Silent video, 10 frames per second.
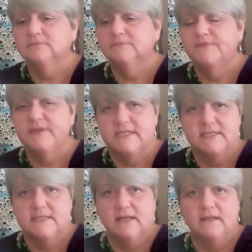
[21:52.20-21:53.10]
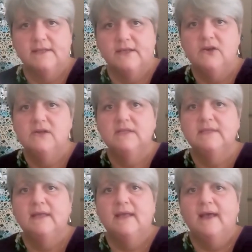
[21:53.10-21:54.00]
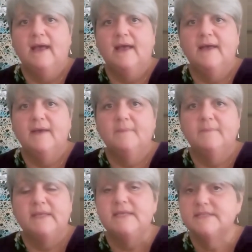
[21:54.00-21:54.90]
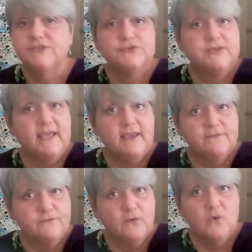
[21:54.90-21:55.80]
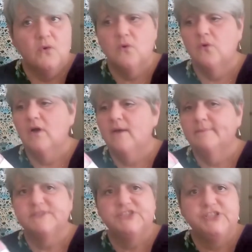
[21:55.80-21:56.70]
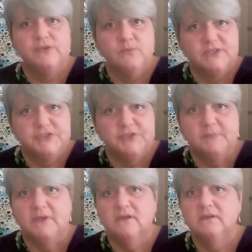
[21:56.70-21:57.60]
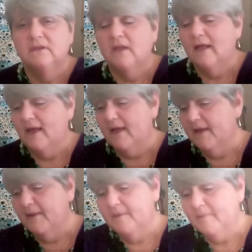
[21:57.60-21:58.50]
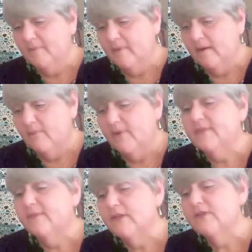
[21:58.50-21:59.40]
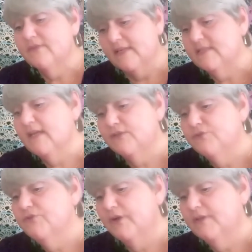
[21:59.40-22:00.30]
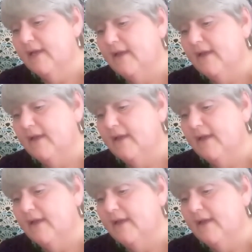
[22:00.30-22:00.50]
versatile yarn, um, easy to care for, machine washable. Um, but they say do not uh,